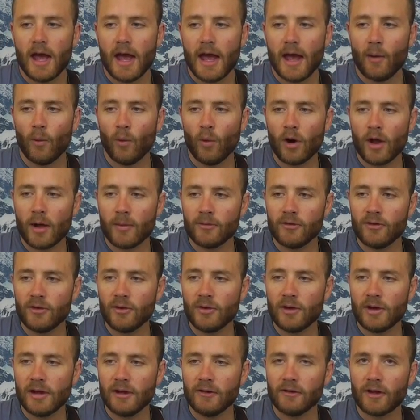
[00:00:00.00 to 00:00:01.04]
And what I'm
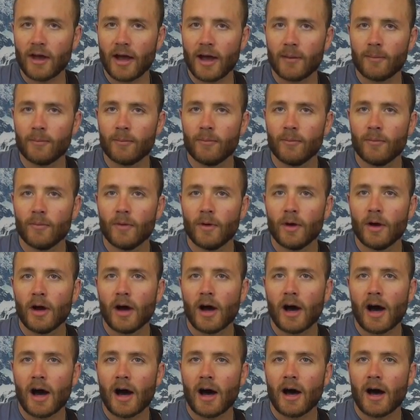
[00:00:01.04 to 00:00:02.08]
doing is I'm
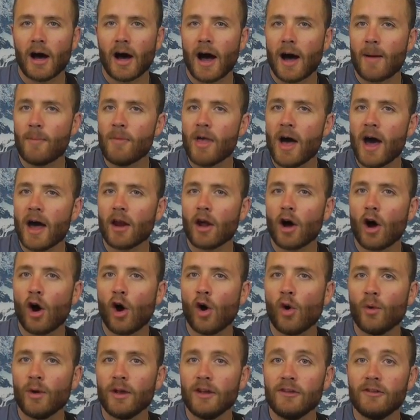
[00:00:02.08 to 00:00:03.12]
not
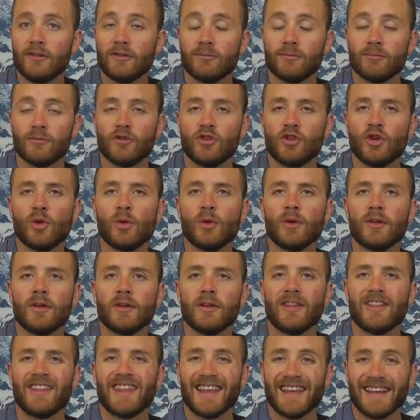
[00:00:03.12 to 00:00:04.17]
always
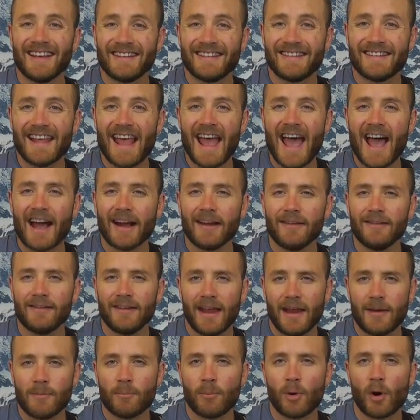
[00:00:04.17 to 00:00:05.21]
doing the exact
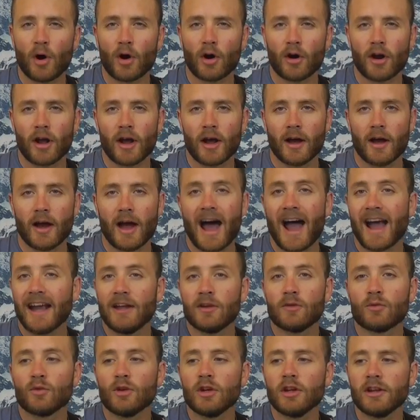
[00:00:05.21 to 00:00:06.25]
same part. I
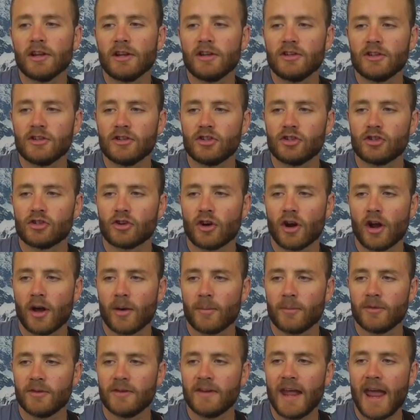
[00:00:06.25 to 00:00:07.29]
can really just
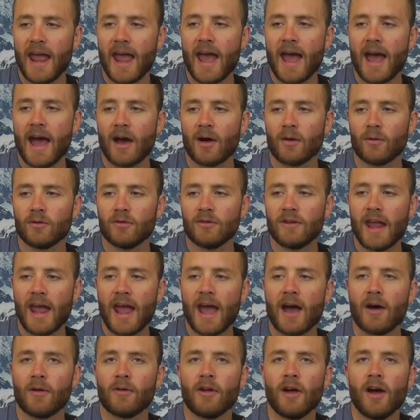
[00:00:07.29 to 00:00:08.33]
strum down,
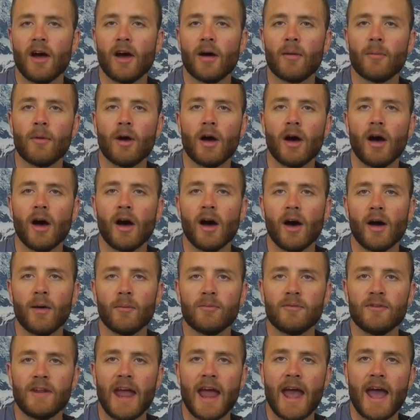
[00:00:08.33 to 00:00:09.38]
down,
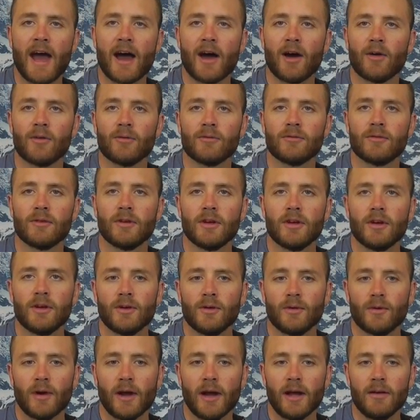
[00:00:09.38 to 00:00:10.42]
up,
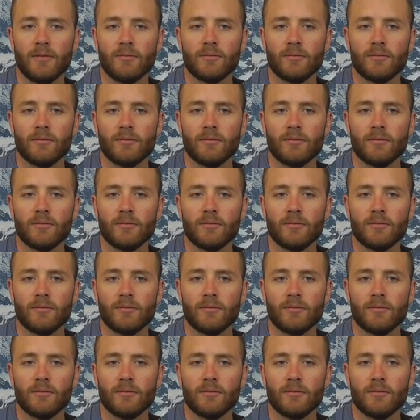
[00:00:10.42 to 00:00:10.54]
down, right?